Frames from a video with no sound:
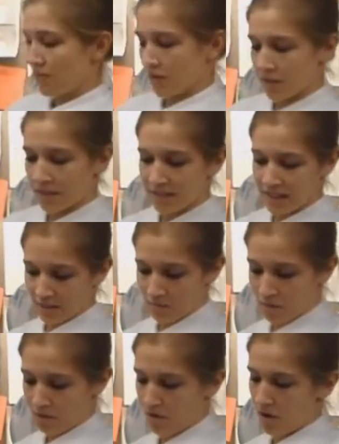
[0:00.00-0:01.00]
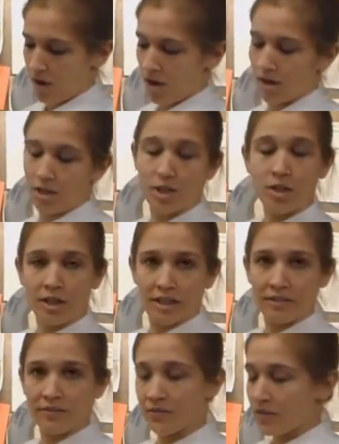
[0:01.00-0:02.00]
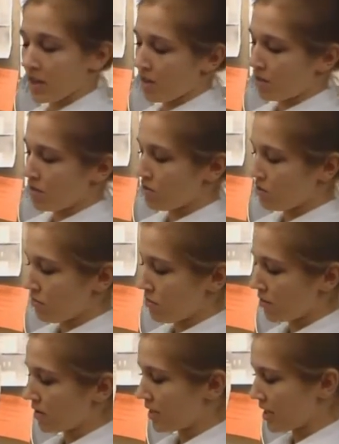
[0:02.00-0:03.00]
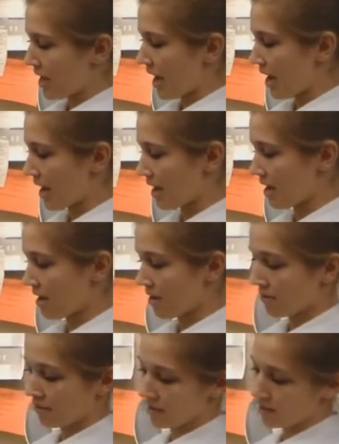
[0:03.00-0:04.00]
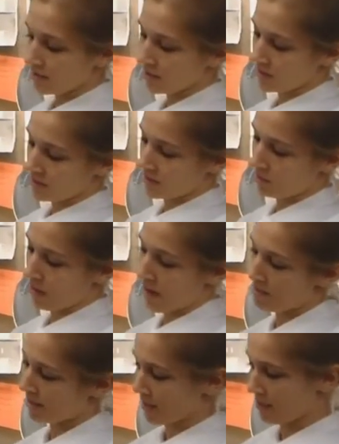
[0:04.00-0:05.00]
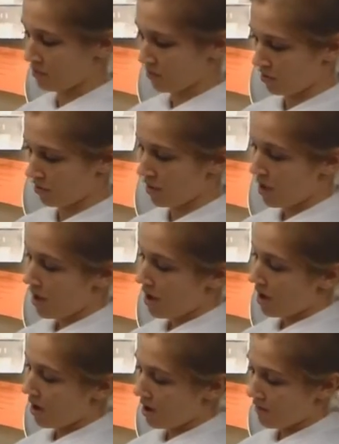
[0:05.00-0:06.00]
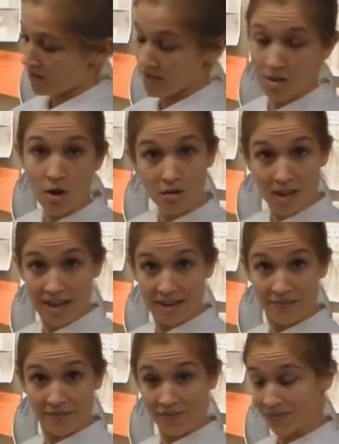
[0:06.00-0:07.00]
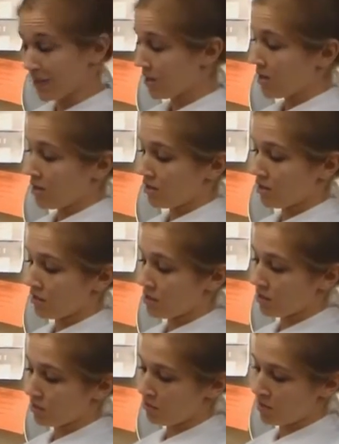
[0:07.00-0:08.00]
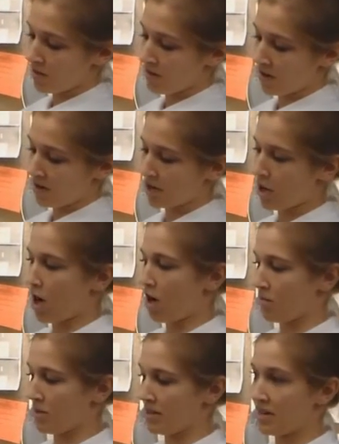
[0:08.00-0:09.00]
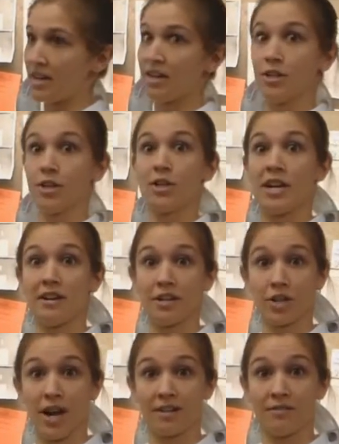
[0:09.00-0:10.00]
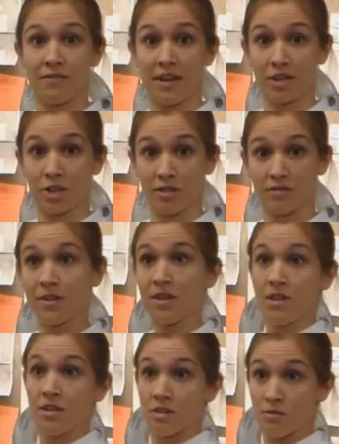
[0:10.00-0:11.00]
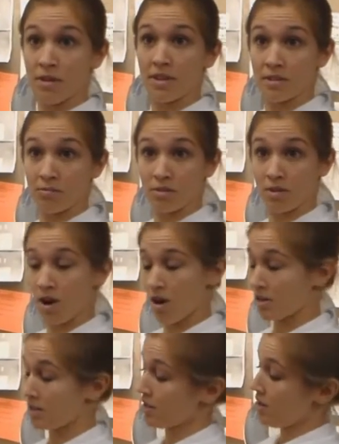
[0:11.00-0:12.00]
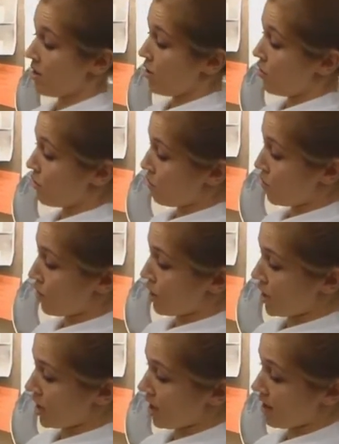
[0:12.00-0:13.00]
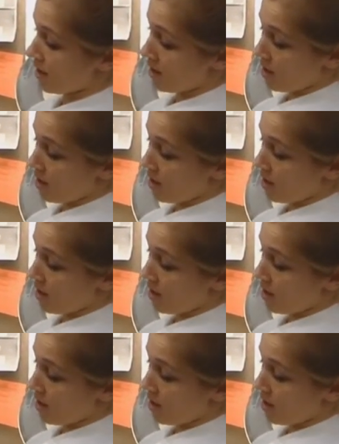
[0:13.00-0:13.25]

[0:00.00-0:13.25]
for example, on a urine, you will see this is a prime example of E. coli. So this would be very common in a urinary tract infection, is what this would cause. Or